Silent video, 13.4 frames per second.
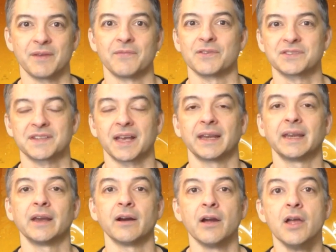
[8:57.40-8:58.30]
for a second
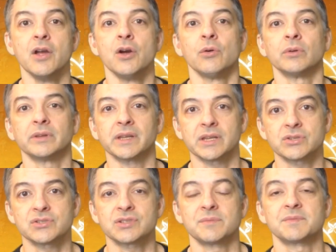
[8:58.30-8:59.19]
here.
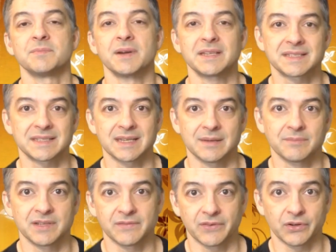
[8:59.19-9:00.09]
Relationships might seem
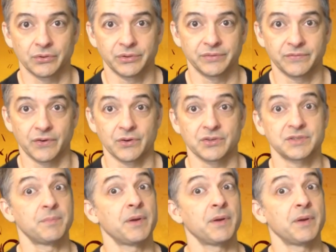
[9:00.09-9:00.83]
difficult at first,